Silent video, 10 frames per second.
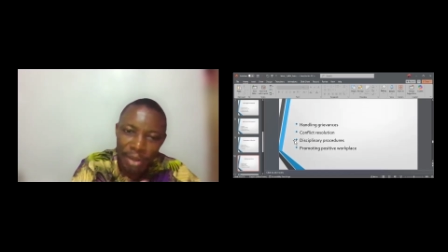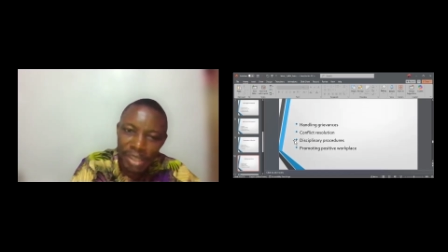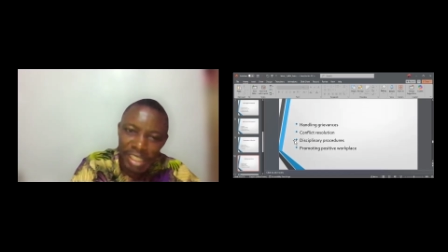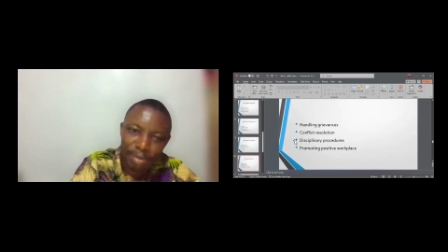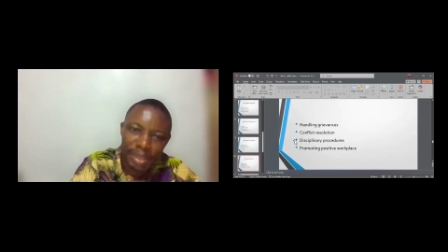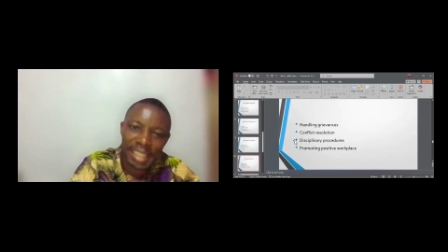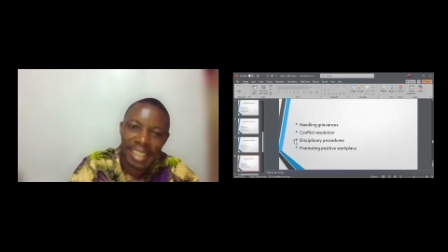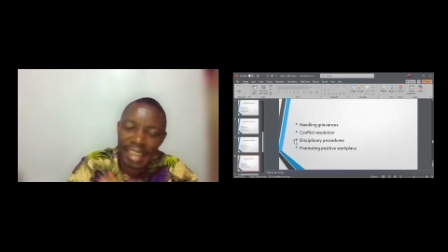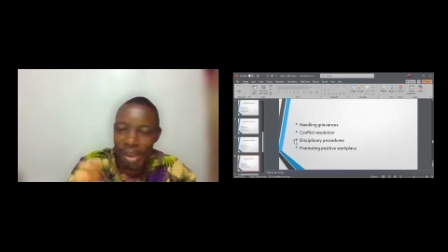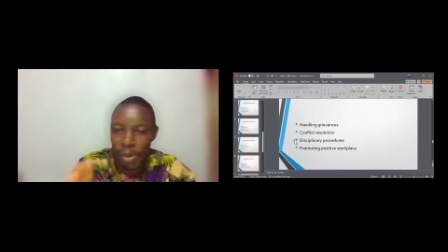explain,
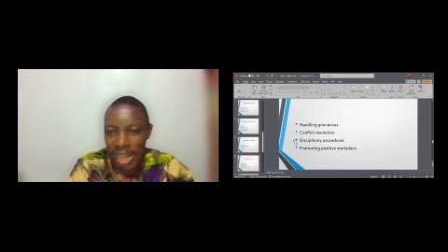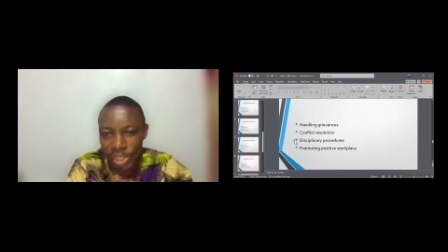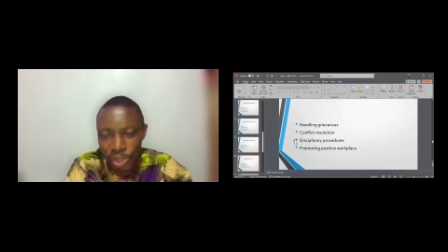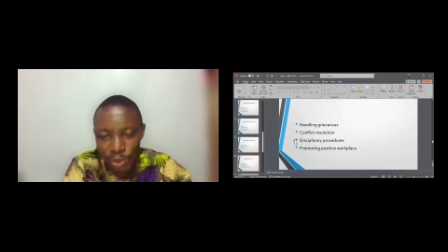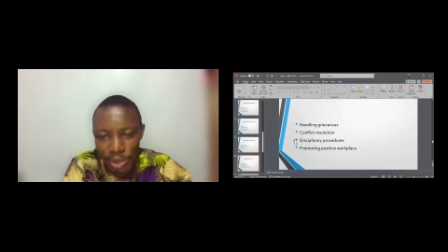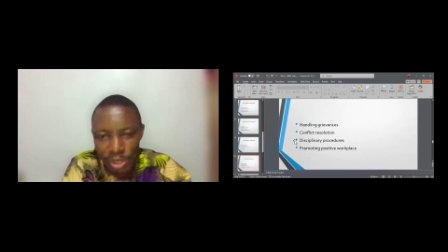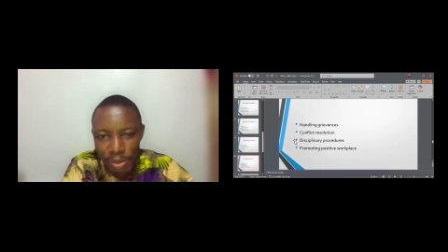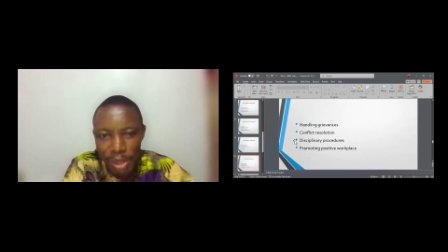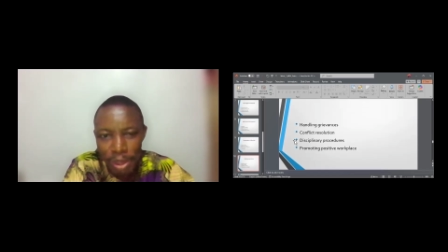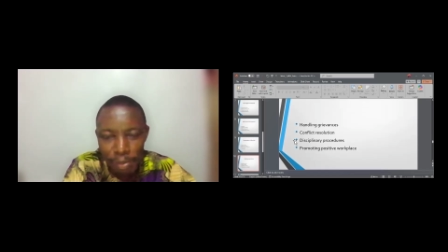and I will ask question.
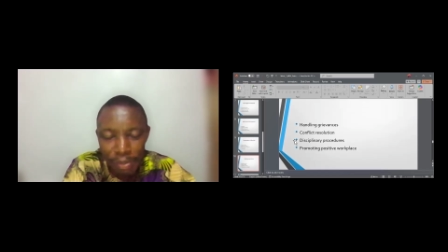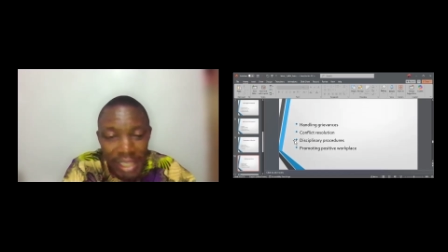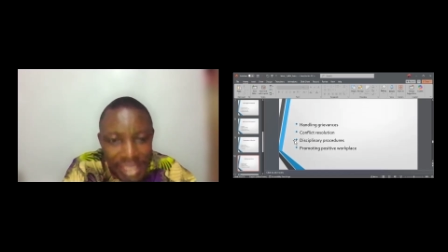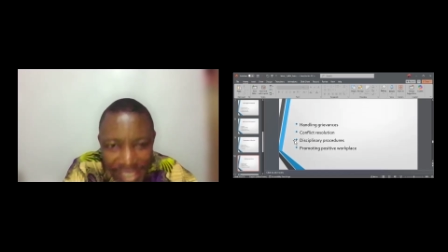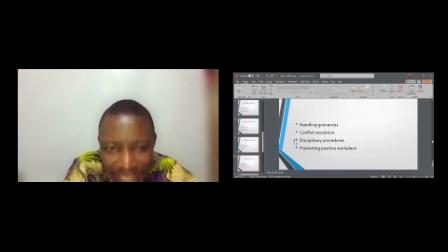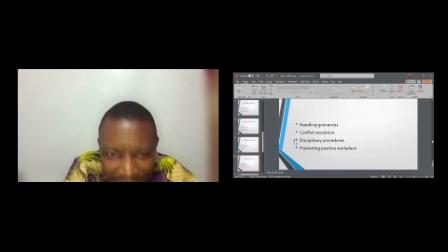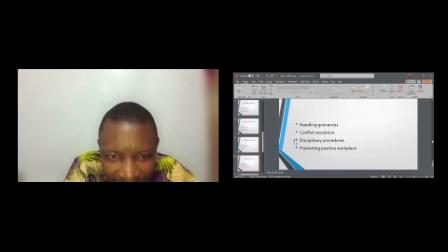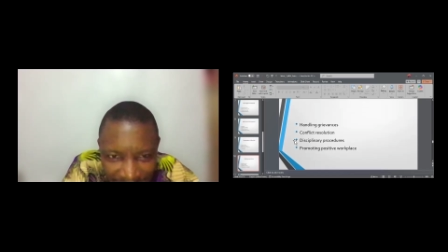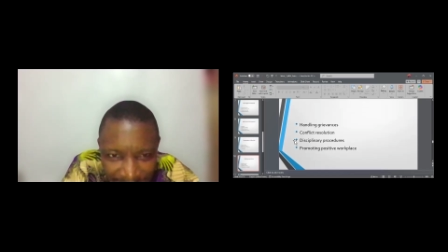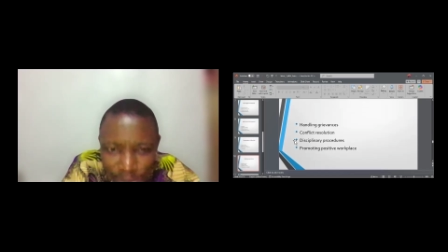Please,
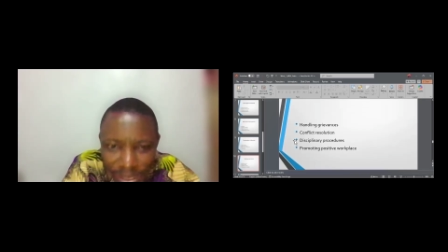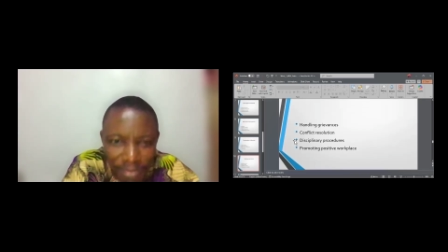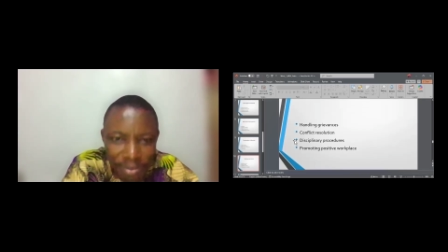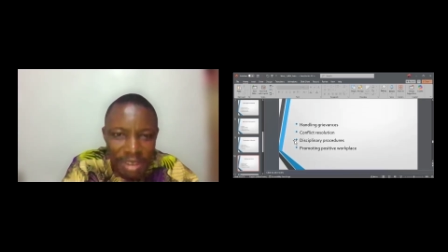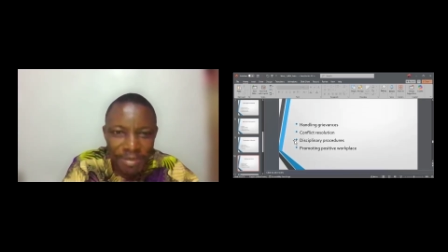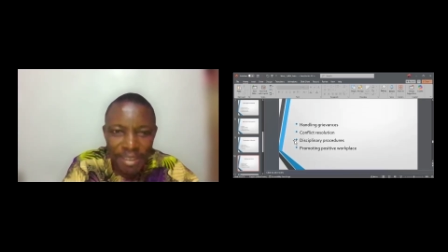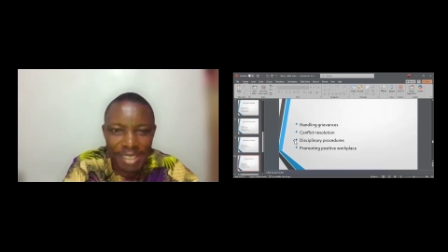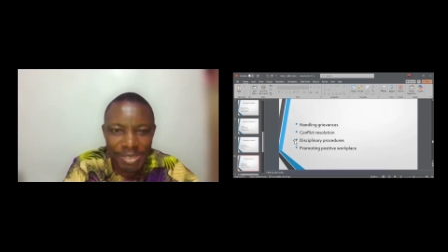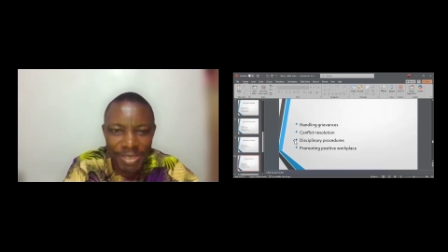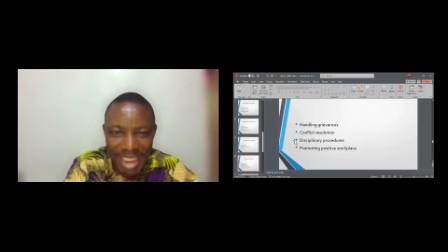it seems I'm very
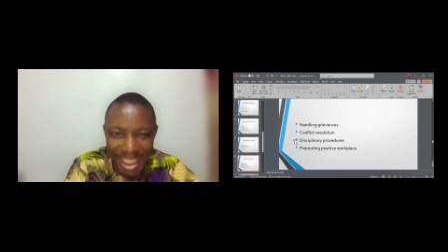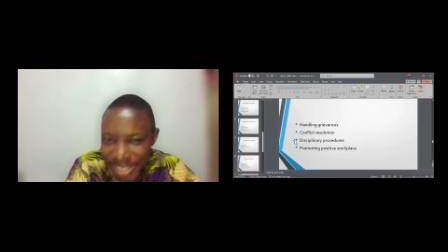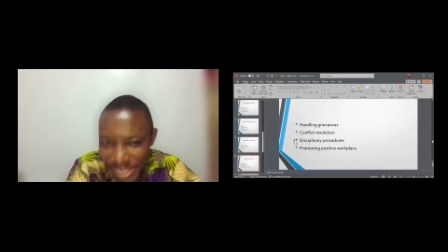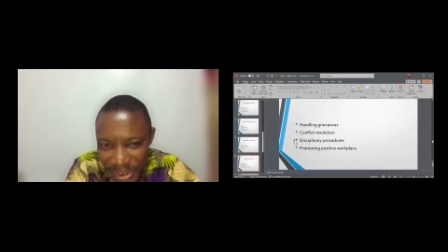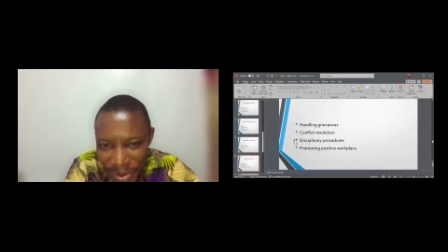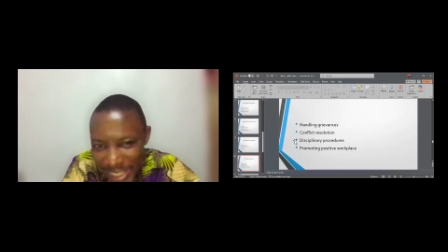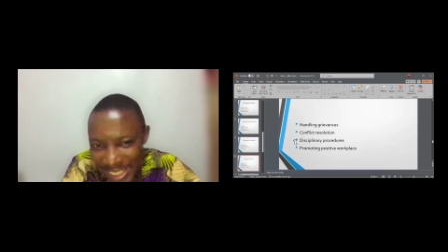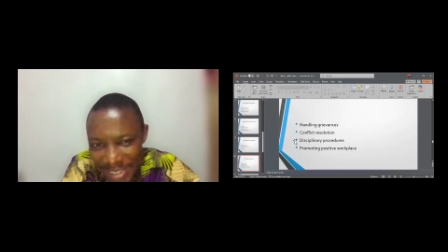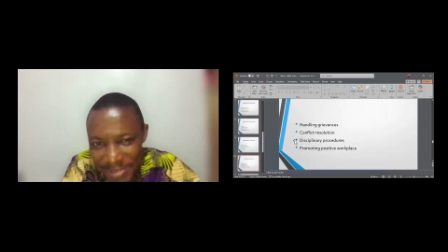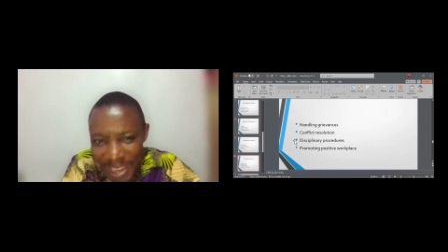fast. So I want to call
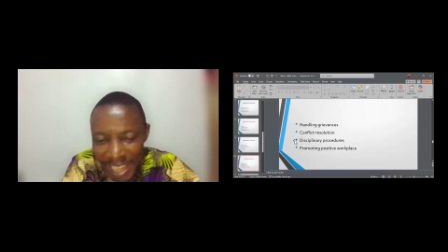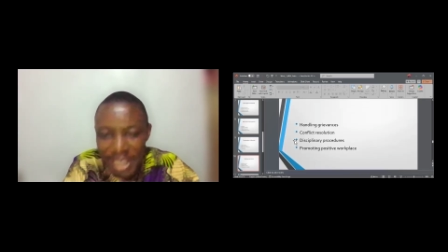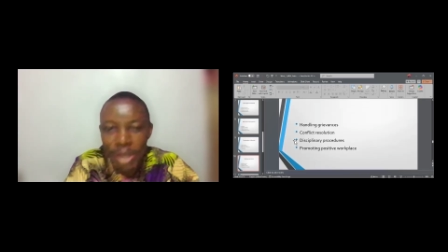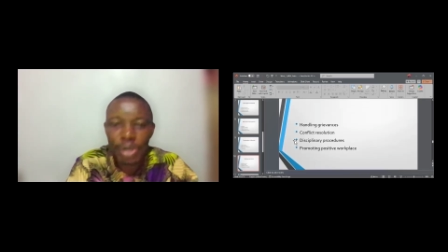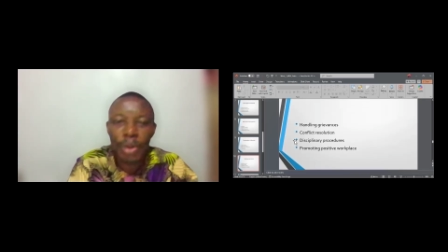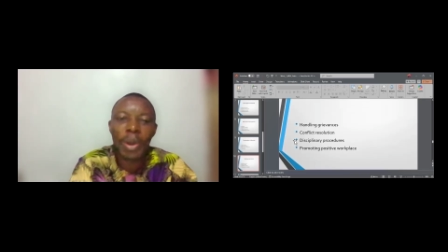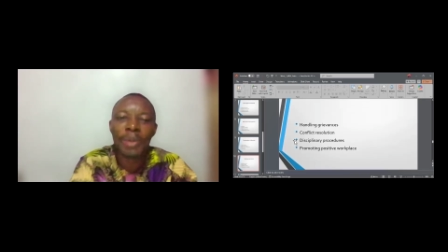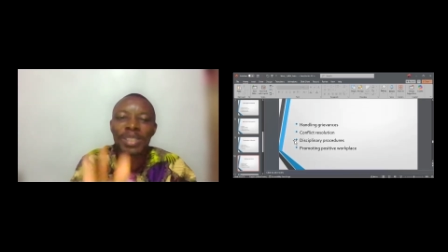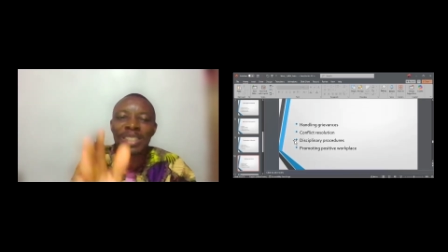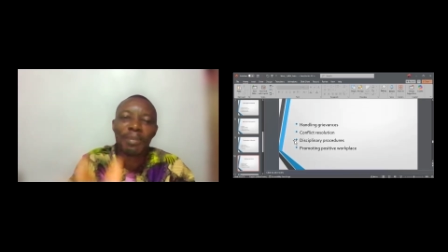myself back. So when
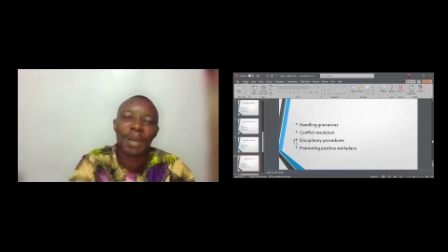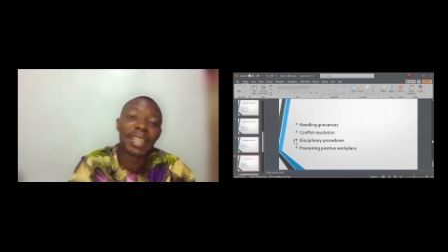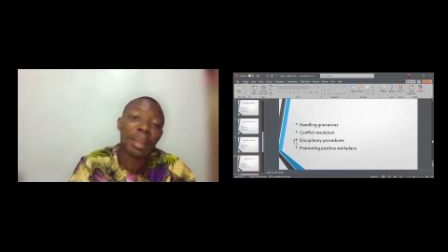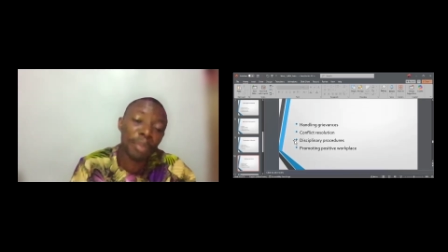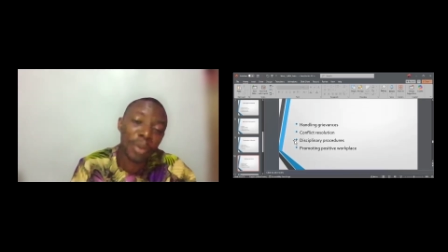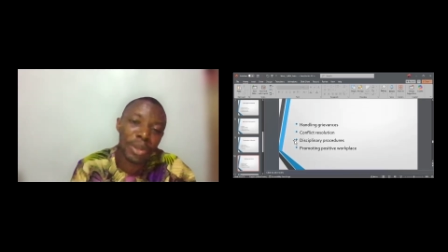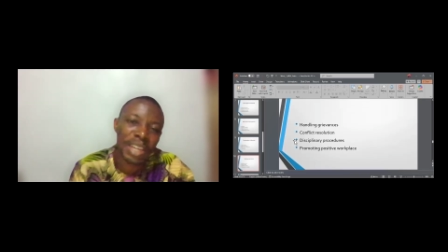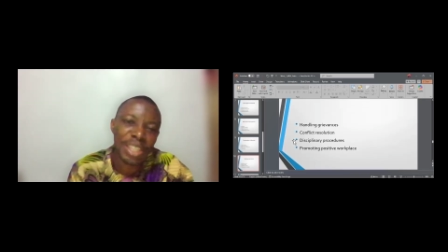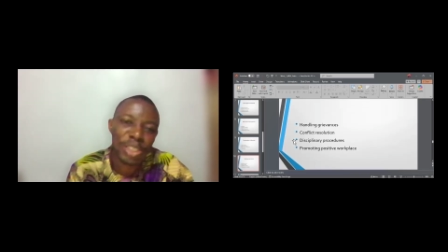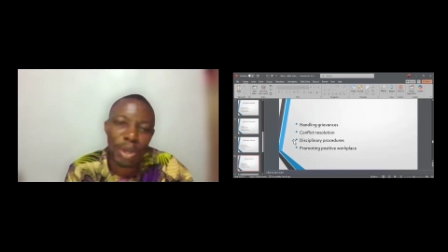we talk about employee
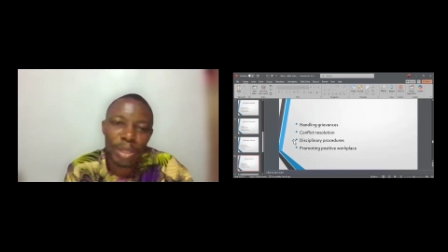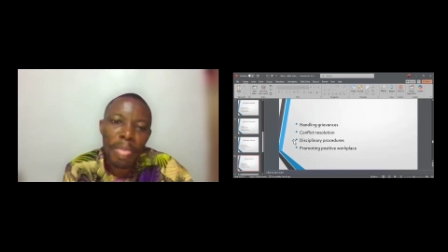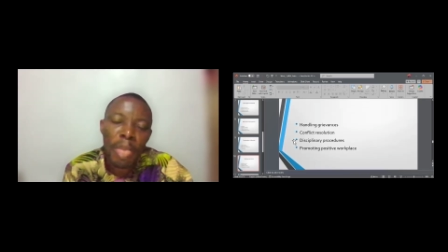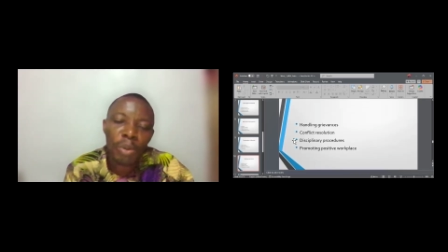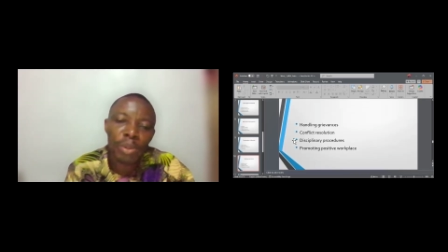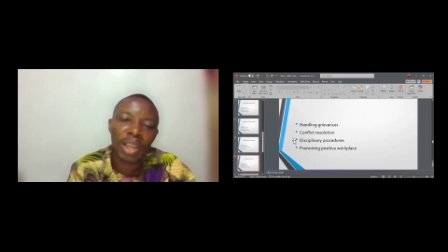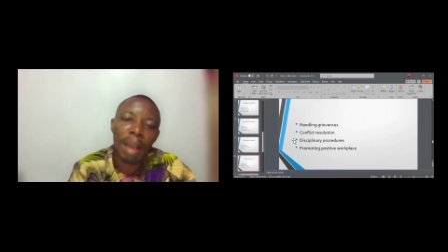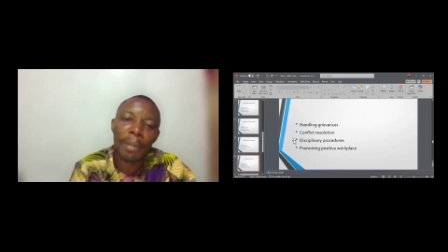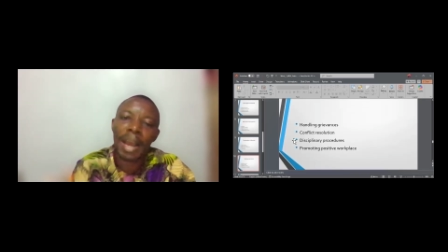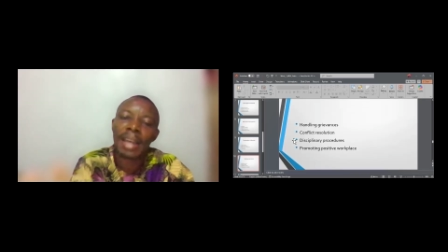relation, we'll talk
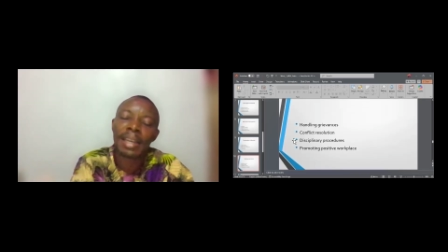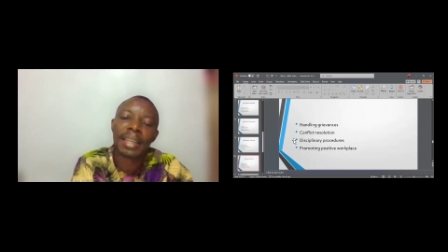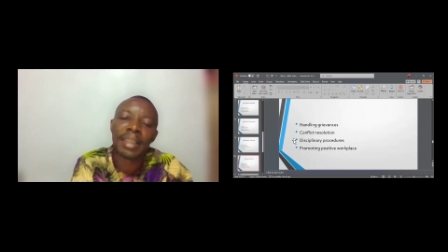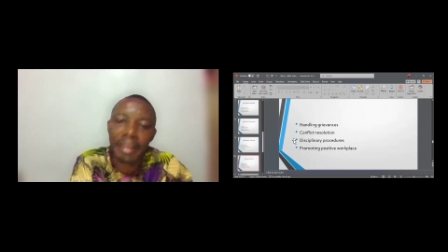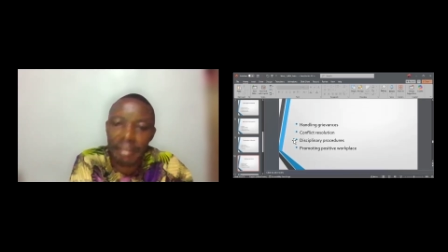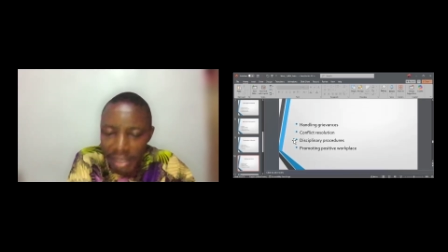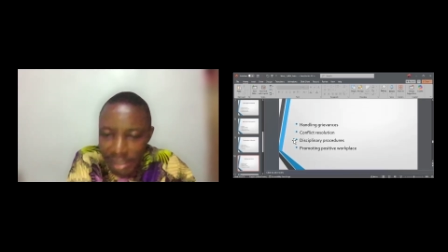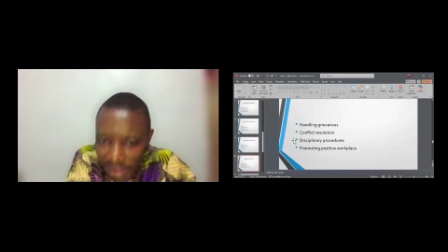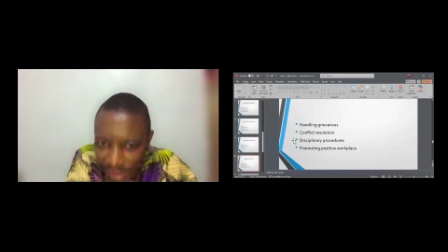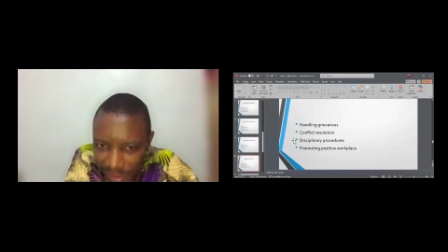about handling
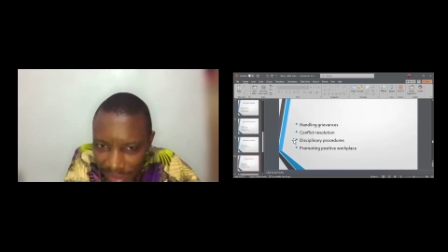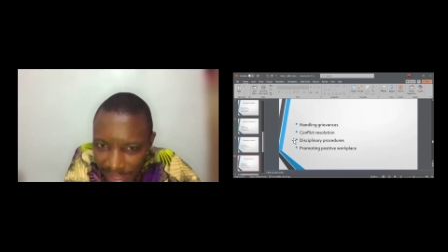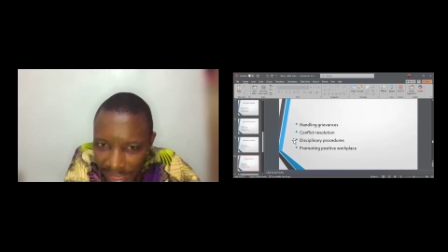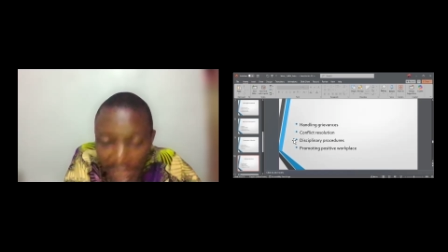grievances.